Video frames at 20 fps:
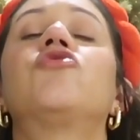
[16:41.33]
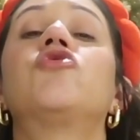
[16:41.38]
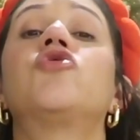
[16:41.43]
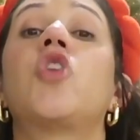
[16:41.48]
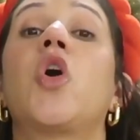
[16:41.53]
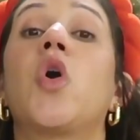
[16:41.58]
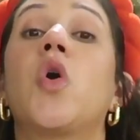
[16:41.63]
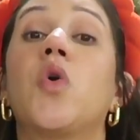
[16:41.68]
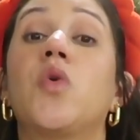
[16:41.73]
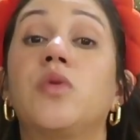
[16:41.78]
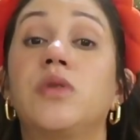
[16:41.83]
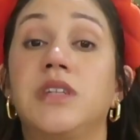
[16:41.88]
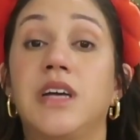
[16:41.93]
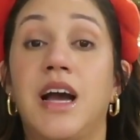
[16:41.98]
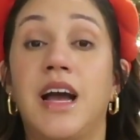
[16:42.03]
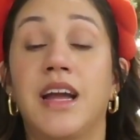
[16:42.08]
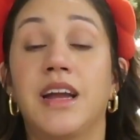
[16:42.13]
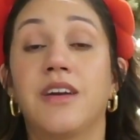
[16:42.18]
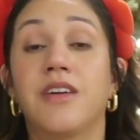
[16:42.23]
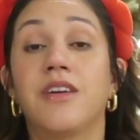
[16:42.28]
so
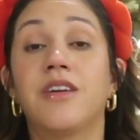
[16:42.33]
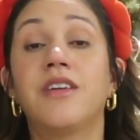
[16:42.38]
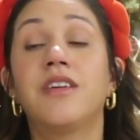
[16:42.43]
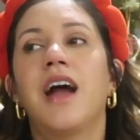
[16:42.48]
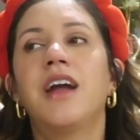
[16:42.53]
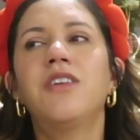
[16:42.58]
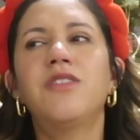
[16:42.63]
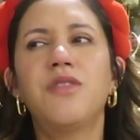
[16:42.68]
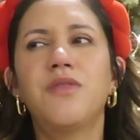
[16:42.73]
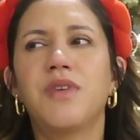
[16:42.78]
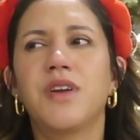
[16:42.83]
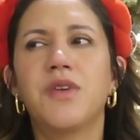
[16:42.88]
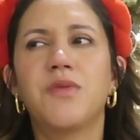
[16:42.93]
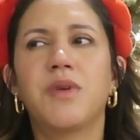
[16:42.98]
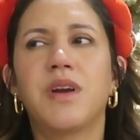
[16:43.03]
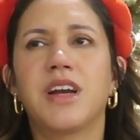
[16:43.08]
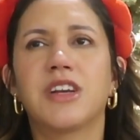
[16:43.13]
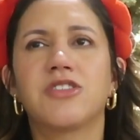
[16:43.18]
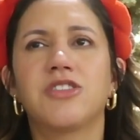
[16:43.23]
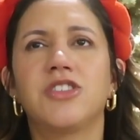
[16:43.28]
tired. I don't know if
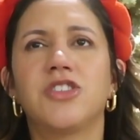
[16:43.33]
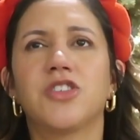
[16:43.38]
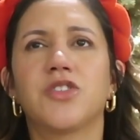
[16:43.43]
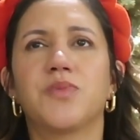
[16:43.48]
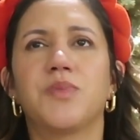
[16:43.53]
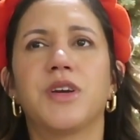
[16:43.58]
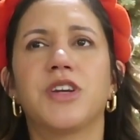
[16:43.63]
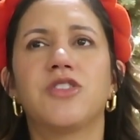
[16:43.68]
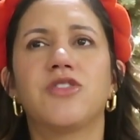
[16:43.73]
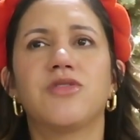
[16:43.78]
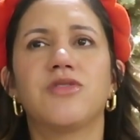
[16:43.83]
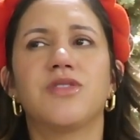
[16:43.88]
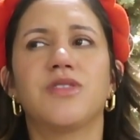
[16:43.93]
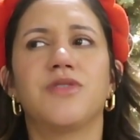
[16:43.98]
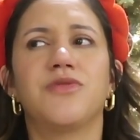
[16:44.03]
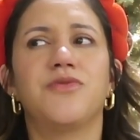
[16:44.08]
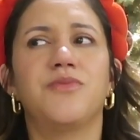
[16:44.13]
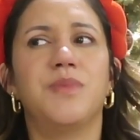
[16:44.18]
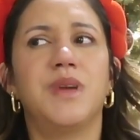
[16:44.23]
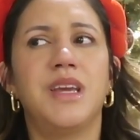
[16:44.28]
anyone actually took pictures
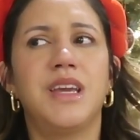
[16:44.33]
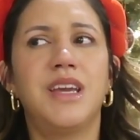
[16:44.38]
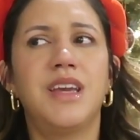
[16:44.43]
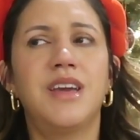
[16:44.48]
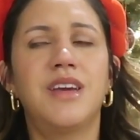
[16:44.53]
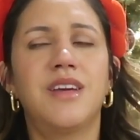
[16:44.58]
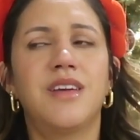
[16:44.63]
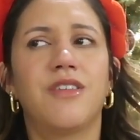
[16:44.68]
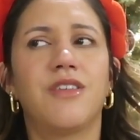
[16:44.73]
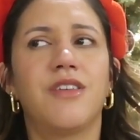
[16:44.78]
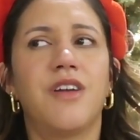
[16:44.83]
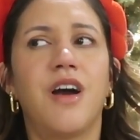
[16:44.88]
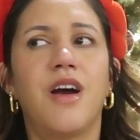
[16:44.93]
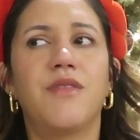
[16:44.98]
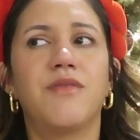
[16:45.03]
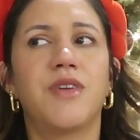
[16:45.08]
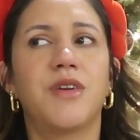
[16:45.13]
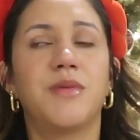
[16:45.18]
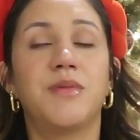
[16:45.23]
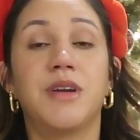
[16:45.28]
of me or
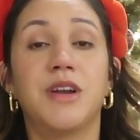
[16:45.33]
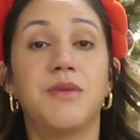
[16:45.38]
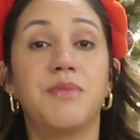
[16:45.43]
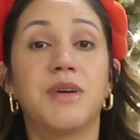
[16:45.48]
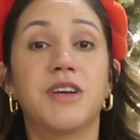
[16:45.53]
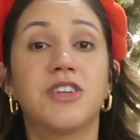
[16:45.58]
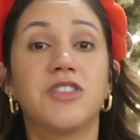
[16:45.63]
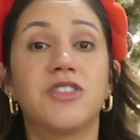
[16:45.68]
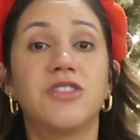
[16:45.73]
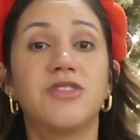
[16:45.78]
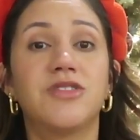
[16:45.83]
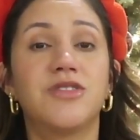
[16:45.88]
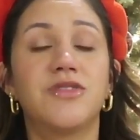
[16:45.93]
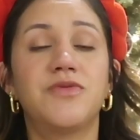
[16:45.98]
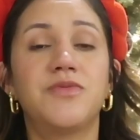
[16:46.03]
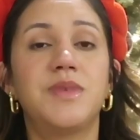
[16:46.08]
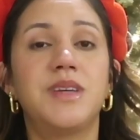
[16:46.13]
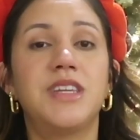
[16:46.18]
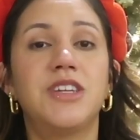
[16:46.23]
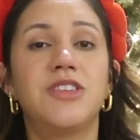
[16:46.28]
not very many pictures
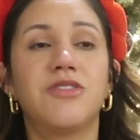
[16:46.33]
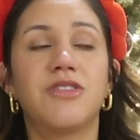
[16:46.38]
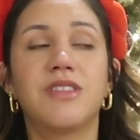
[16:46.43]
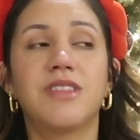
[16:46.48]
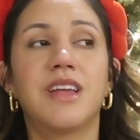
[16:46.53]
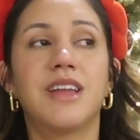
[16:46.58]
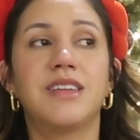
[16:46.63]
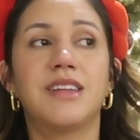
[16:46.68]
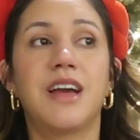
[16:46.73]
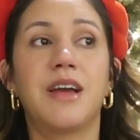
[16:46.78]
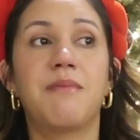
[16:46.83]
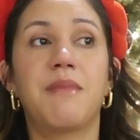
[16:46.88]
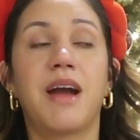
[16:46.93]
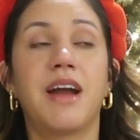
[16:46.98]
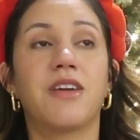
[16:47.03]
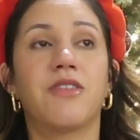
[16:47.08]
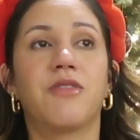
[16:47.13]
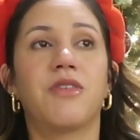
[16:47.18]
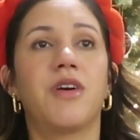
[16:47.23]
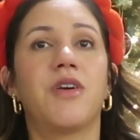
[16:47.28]
of me during that time. I
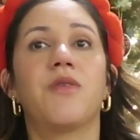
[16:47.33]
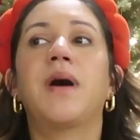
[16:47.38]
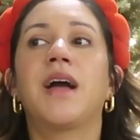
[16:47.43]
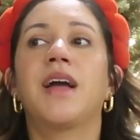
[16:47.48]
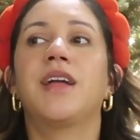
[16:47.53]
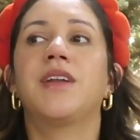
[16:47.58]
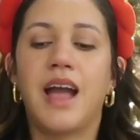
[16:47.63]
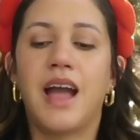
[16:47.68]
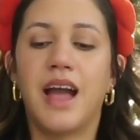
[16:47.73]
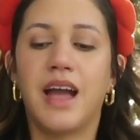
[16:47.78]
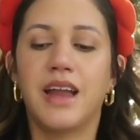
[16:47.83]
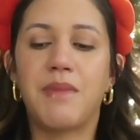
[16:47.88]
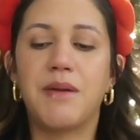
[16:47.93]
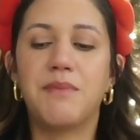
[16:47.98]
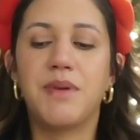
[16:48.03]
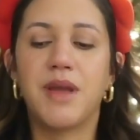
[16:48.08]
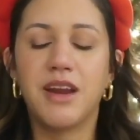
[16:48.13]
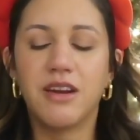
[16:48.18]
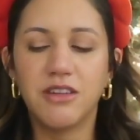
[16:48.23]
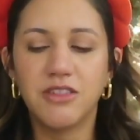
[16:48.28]
don't know. But my
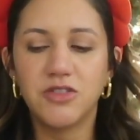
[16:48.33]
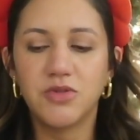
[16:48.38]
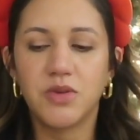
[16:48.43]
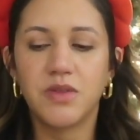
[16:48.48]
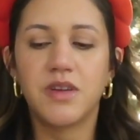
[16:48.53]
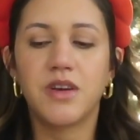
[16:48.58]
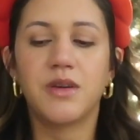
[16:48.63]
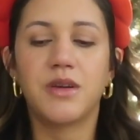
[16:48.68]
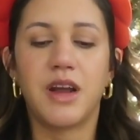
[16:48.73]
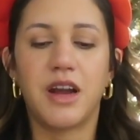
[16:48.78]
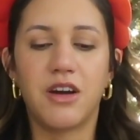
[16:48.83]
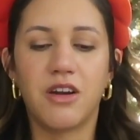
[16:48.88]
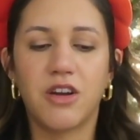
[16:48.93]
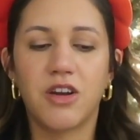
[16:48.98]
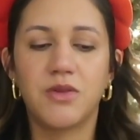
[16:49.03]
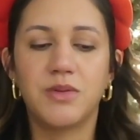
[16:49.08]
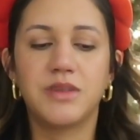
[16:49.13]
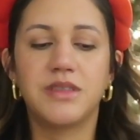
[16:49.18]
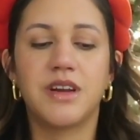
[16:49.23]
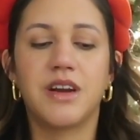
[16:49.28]
parents were there,
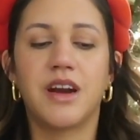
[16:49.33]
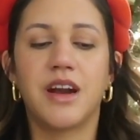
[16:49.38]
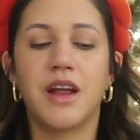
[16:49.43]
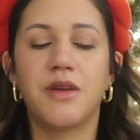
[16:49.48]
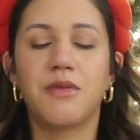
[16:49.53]
Erica was there, and I